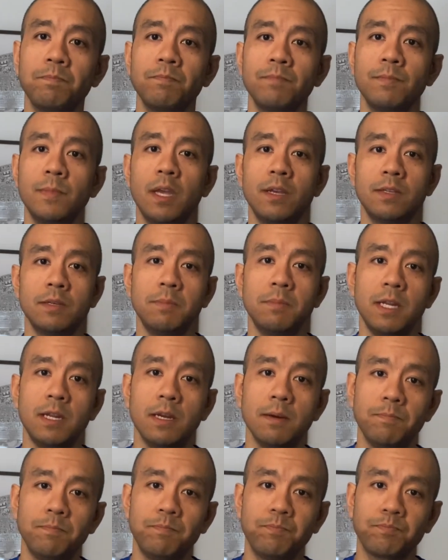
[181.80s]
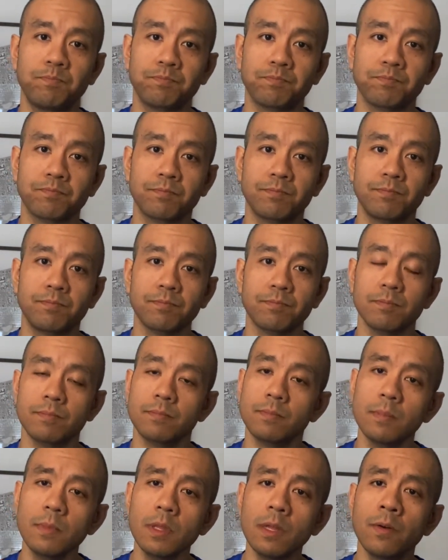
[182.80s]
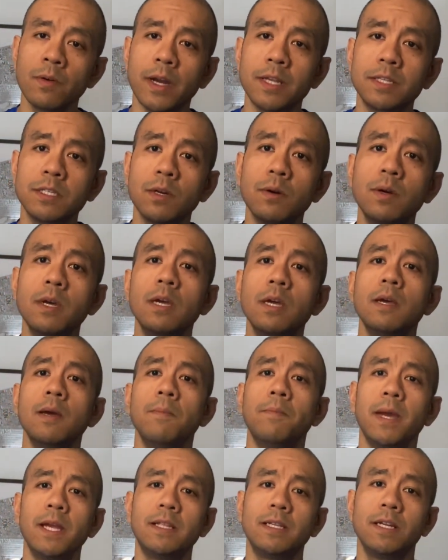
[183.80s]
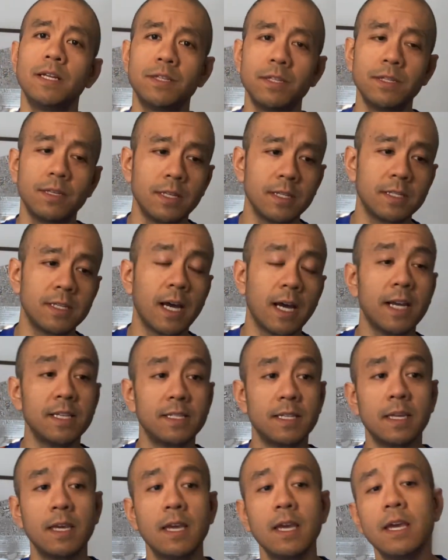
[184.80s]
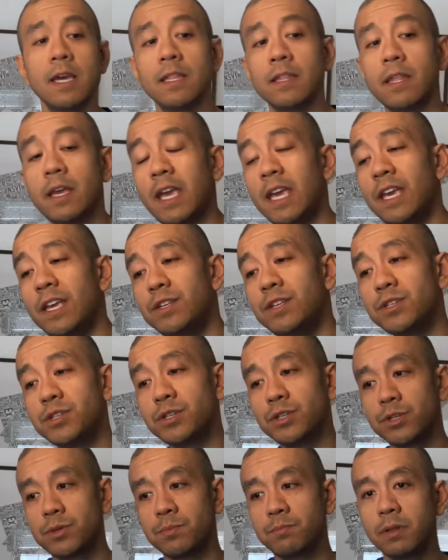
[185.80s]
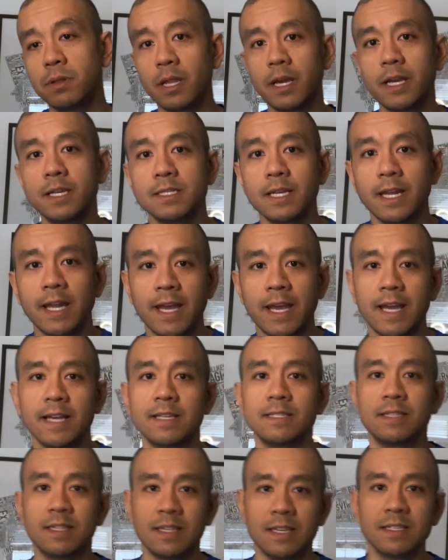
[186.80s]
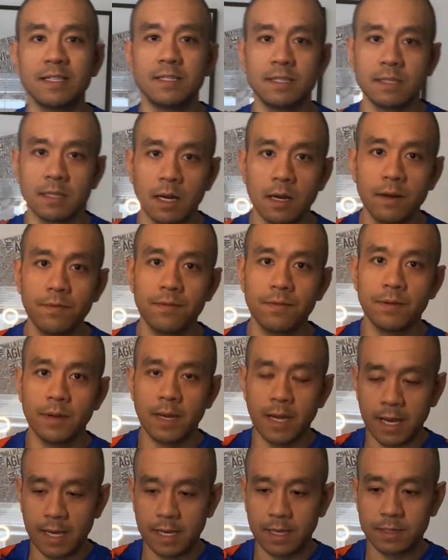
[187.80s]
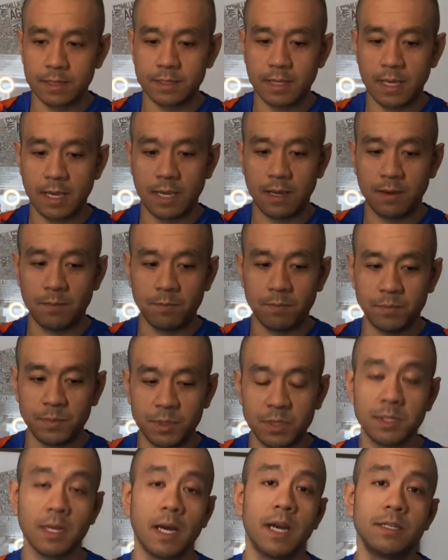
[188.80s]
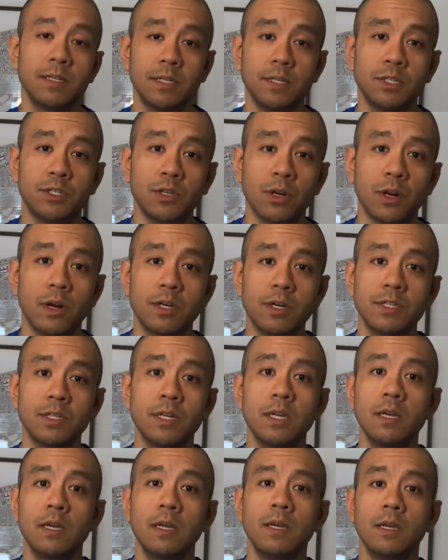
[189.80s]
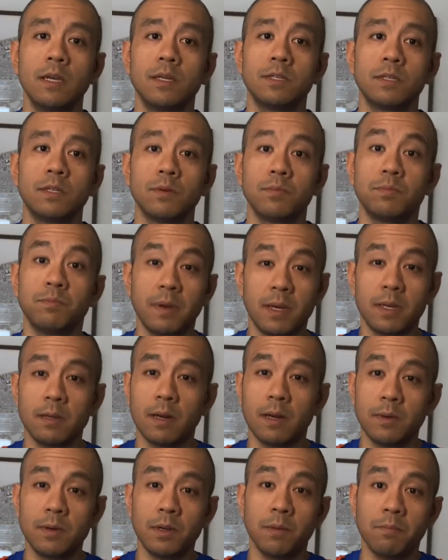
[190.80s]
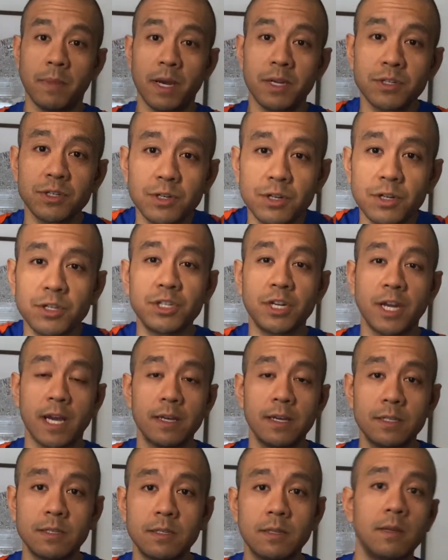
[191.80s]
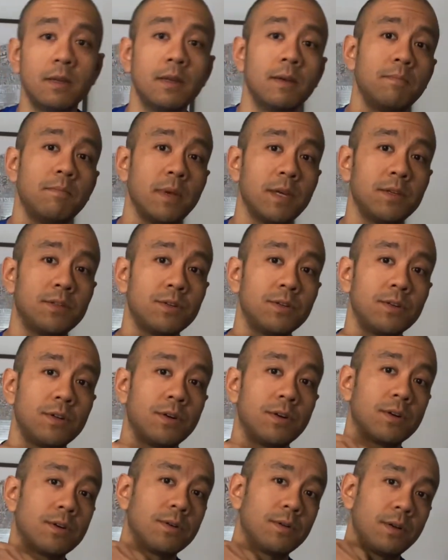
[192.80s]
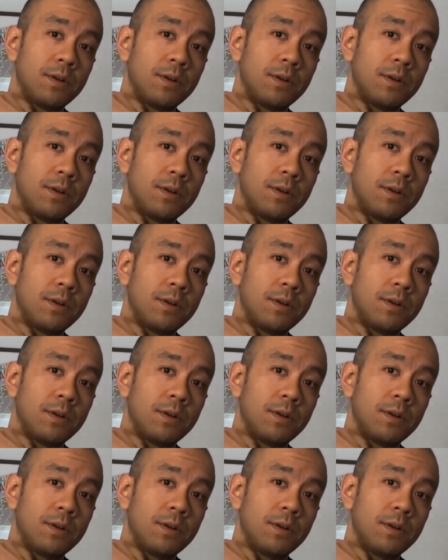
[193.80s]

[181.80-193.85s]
is a medium. All right, so pay attention to the sizing. Each place that has this stuff has a sizing chart. So measure your chest, measure your